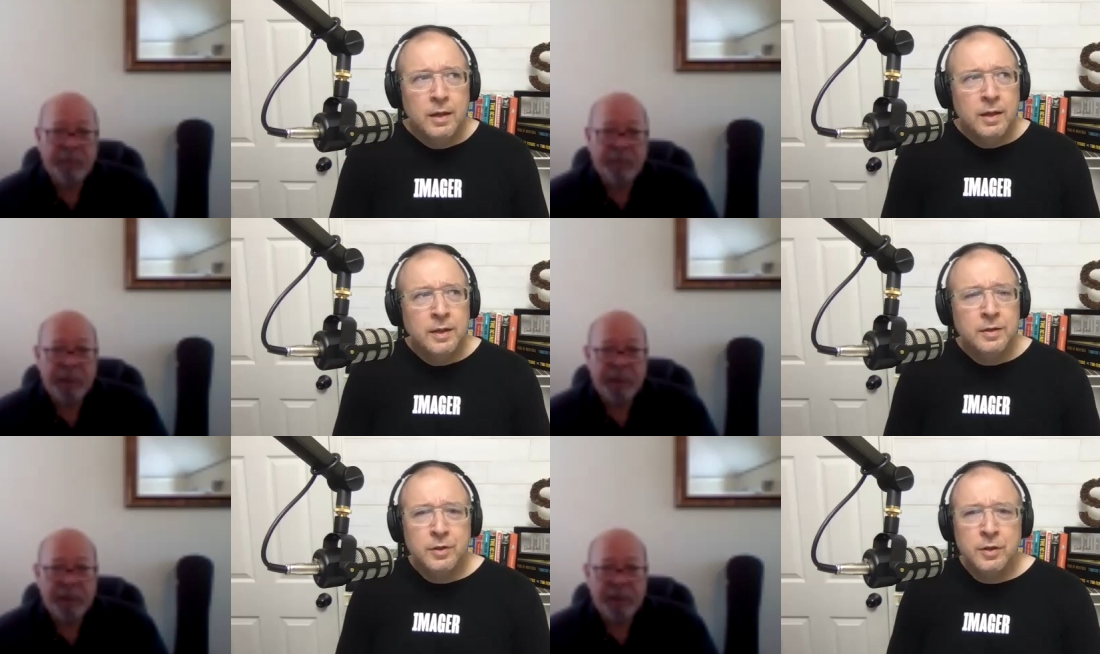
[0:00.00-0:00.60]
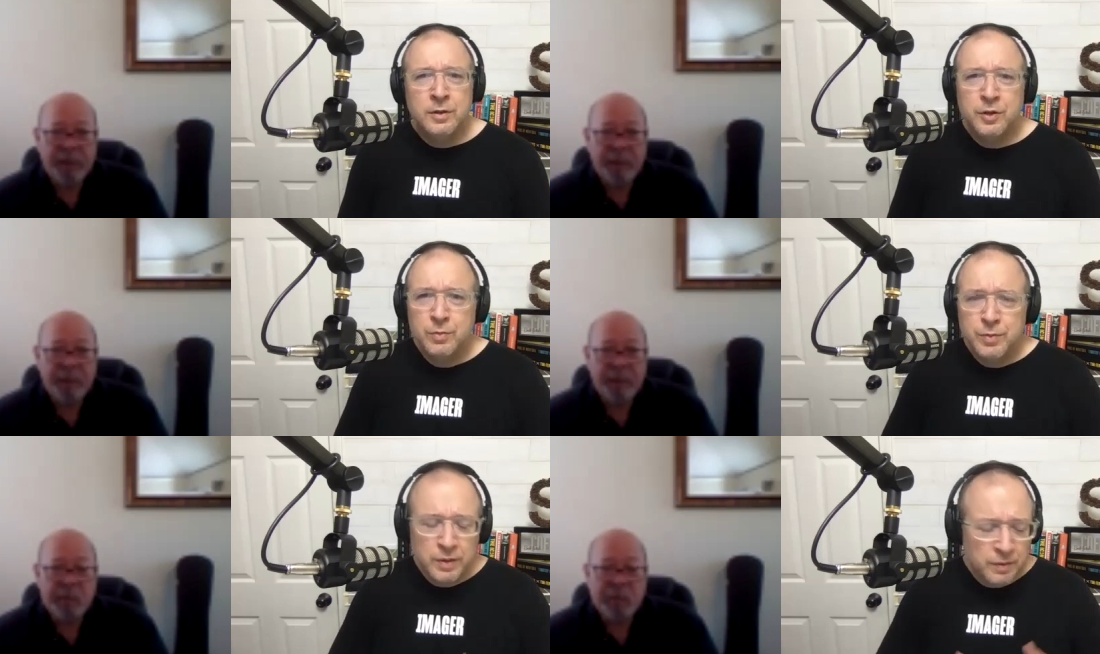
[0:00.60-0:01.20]
Speaker 1: And in
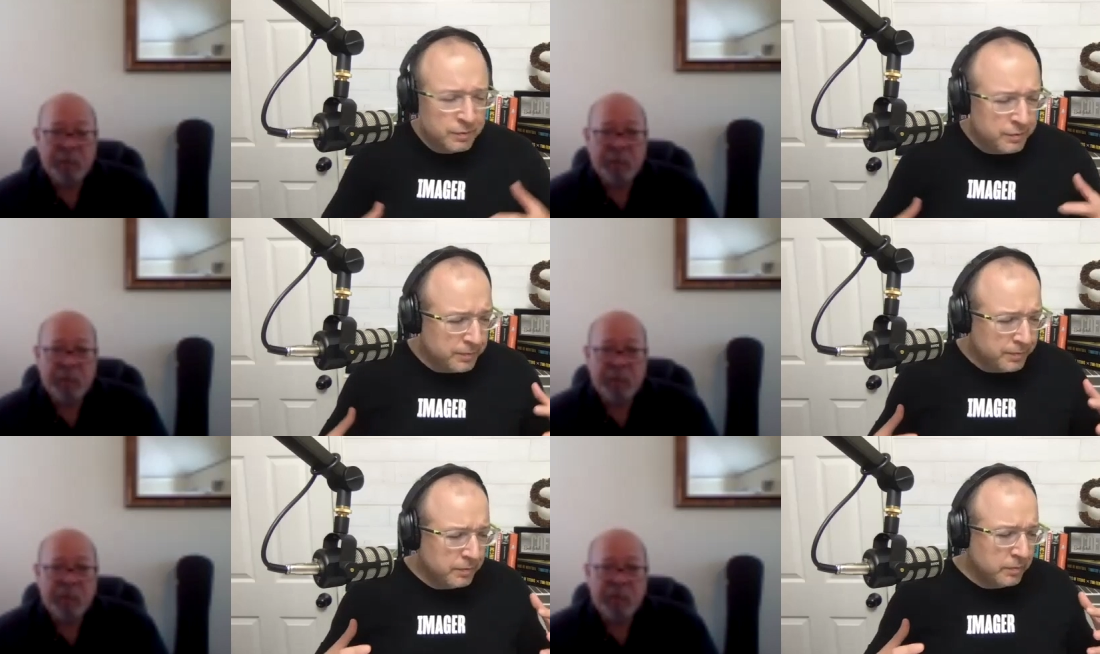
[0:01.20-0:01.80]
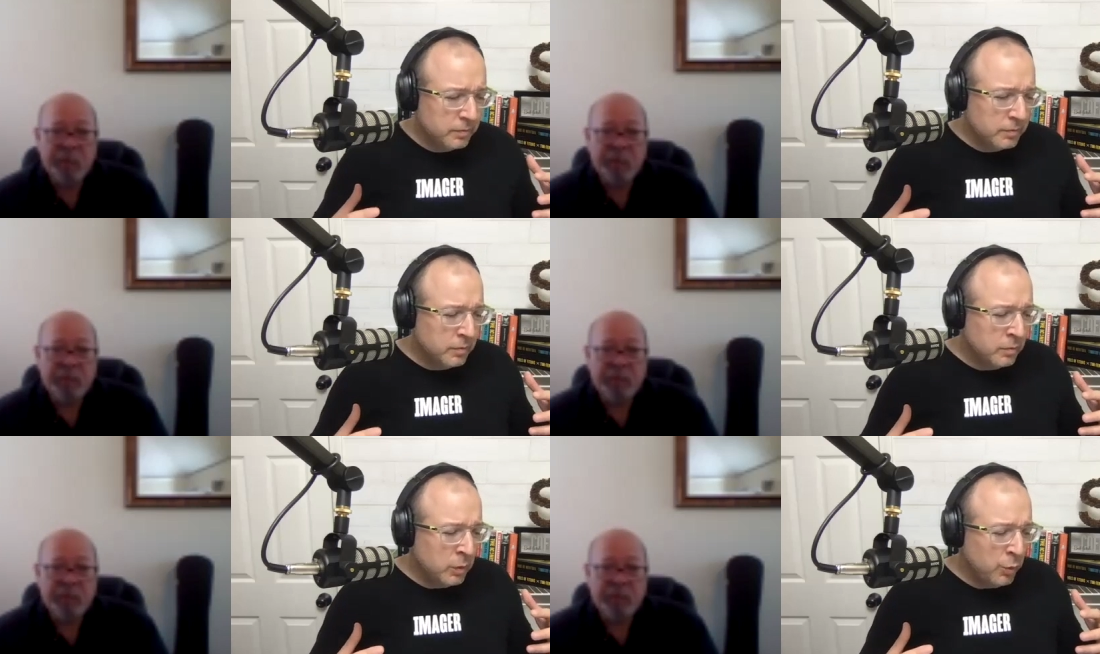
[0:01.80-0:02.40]
terms of when